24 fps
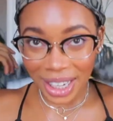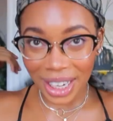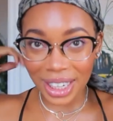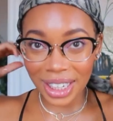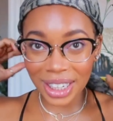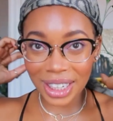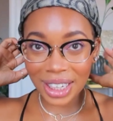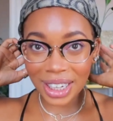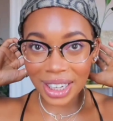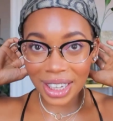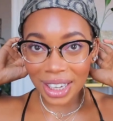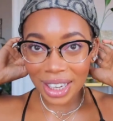
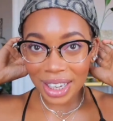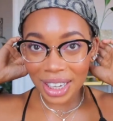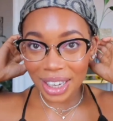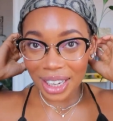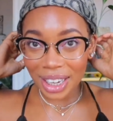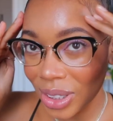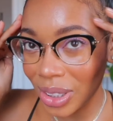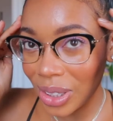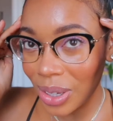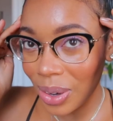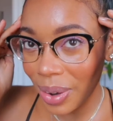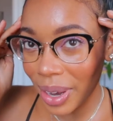honey.
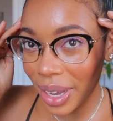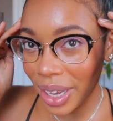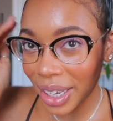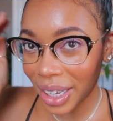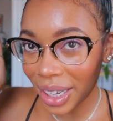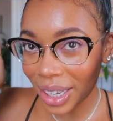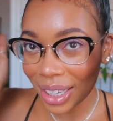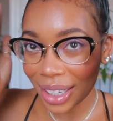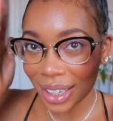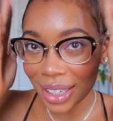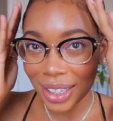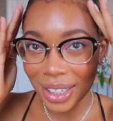
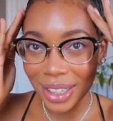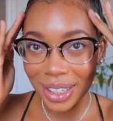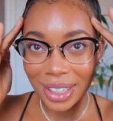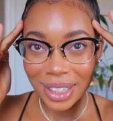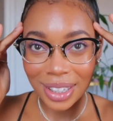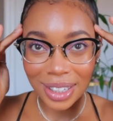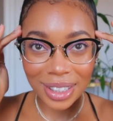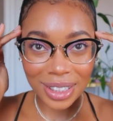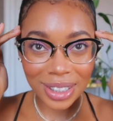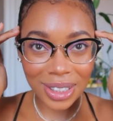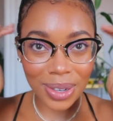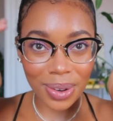Toink,
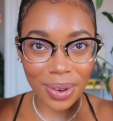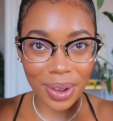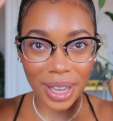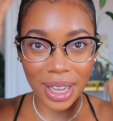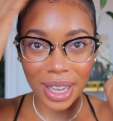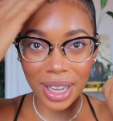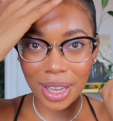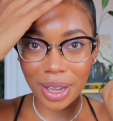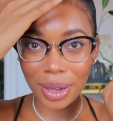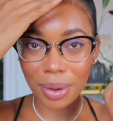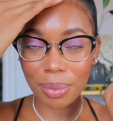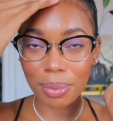
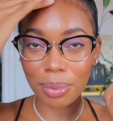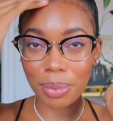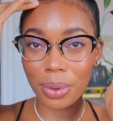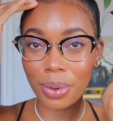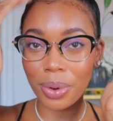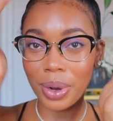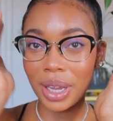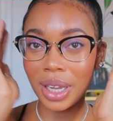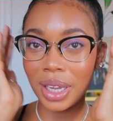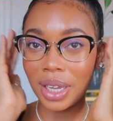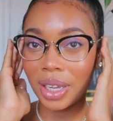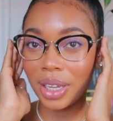toink,
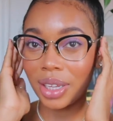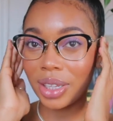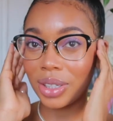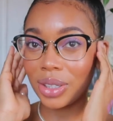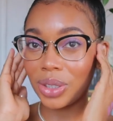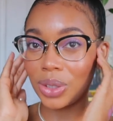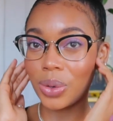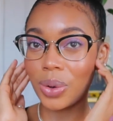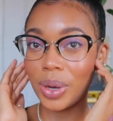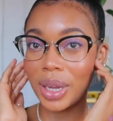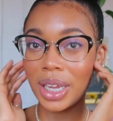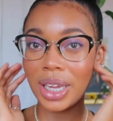boink,
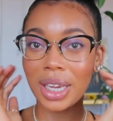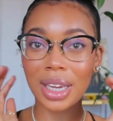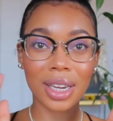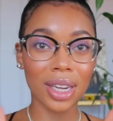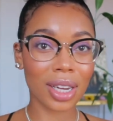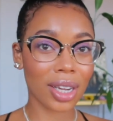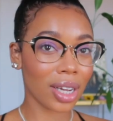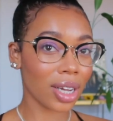doink.